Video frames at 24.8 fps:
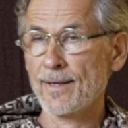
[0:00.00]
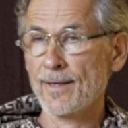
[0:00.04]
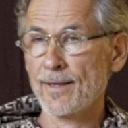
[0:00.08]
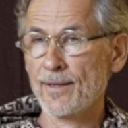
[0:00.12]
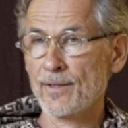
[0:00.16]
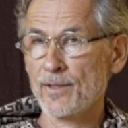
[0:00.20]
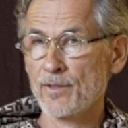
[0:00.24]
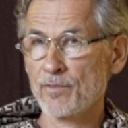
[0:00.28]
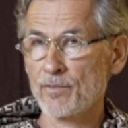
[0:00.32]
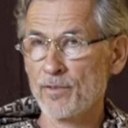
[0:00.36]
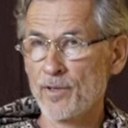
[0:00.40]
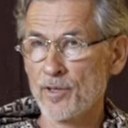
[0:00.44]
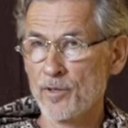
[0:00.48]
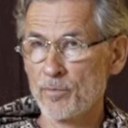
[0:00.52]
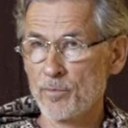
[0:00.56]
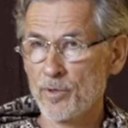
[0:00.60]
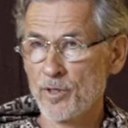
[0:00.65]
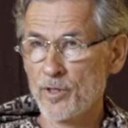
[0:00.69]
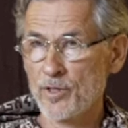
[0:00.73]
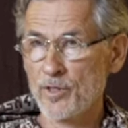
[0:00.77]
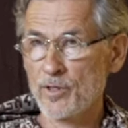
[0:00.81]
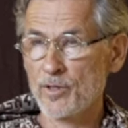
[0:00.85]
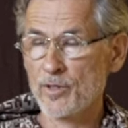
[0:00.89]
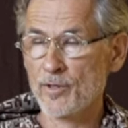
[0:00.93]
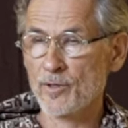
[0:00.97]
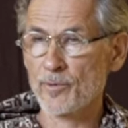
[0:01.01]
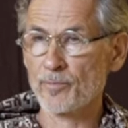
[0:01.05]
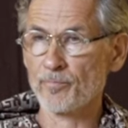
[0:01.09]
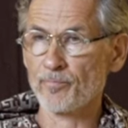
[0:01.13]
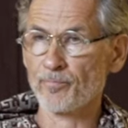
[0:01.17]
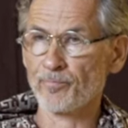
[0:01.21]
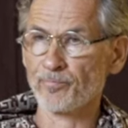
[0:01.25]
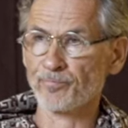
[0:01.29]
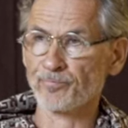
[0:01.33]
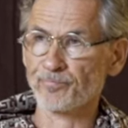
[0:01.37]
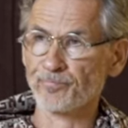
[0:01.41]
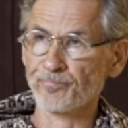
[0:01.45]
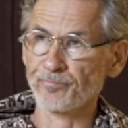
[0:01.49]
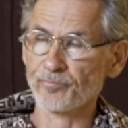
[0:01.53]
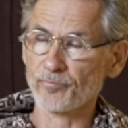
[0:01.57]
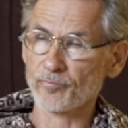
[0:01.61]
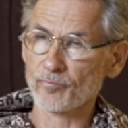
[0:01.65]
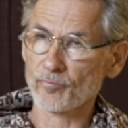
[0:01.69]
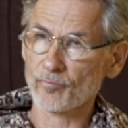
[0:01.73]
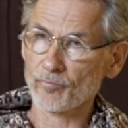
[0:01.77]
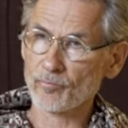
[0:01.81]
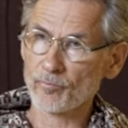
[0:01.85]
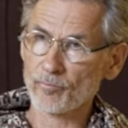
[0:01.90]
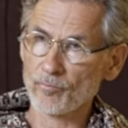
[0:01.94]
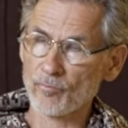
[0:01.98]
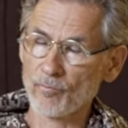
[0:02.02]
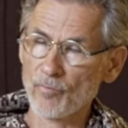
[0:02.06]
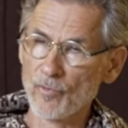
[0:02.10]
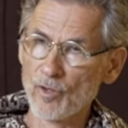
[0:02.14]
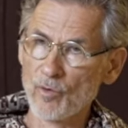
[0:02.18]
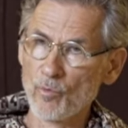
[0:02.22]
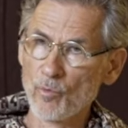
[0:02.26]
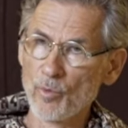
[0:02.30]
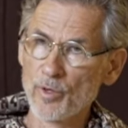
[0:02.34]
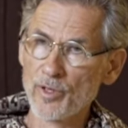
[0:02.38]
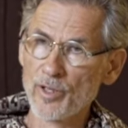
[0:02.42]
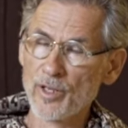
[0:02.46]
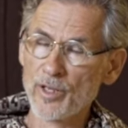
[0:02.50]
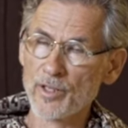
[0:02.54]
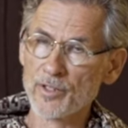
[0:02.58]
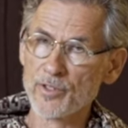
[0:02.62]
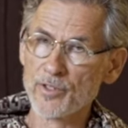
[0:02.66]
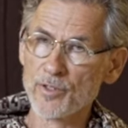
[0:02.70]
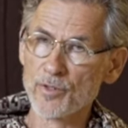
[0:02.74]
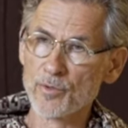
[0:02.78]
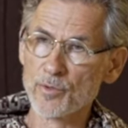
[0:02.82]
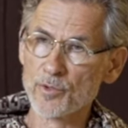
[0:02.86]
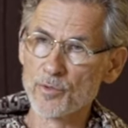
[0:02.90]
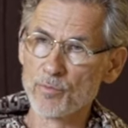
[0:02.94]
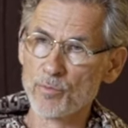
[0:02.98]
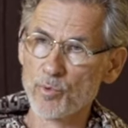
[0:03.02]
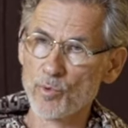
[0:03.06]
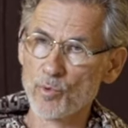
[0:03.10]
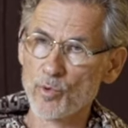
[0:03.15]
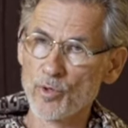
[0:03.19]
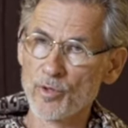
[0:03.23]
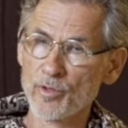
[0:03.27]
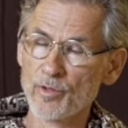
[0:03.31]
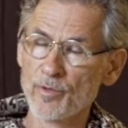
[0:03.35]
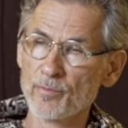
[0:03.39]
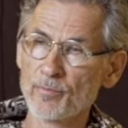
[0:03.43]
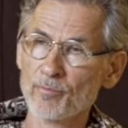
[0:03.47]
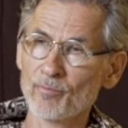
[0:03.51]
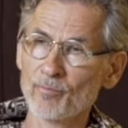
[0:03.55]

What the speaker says: at the very beginning, when the idea was born,